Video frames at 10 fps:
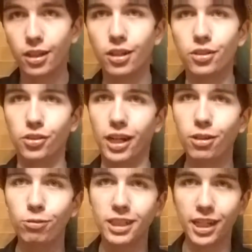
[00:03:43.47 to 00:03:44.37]
So now
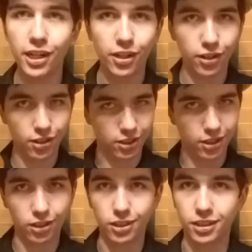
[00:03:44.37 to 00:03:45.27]
we take
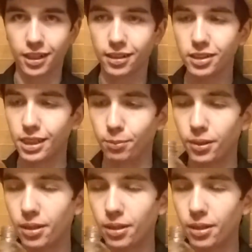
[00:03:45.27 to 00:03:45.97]
our second sip.